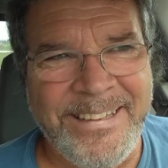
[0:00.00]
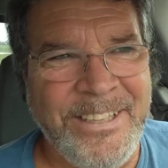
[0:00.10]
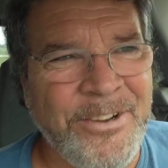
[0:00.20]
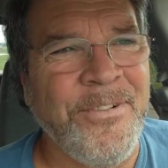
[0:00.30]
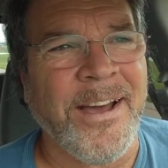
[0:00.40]

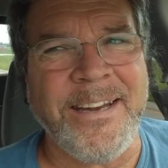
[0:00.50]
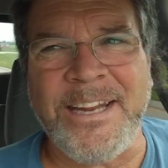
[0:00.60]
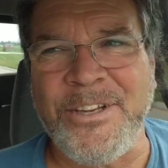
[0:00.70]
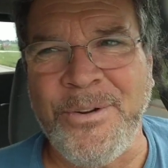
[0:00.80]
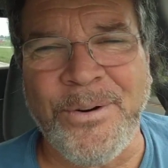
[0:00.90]
You've got to
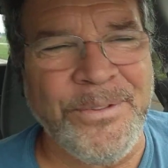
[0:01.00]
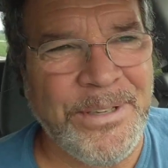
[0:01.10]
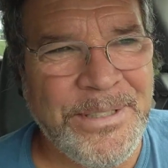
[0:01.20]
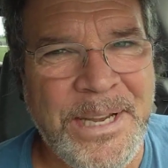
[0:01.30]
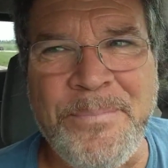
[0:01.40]
endure the
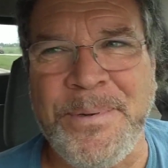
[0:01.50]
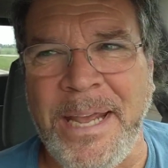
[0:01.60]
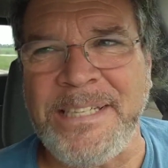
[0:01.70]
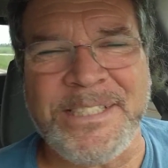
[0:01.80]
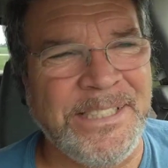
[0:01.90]

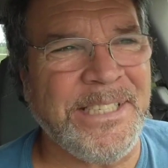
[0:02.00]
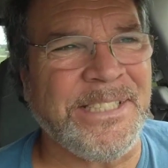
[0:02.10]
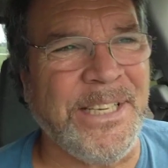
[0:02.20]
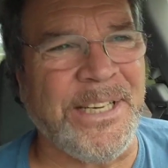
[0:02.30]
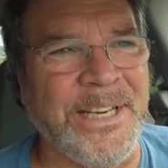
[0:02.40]
temptations that's
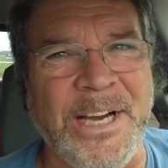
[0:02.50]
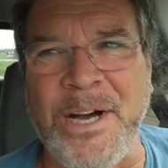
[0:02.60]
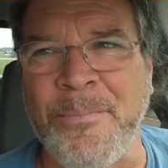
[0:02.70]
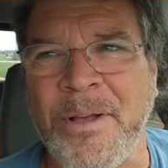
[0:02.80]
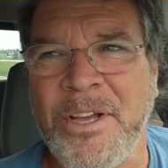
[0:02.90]
going to
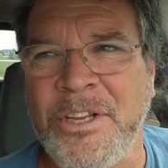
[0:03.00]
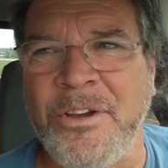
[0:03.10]
come.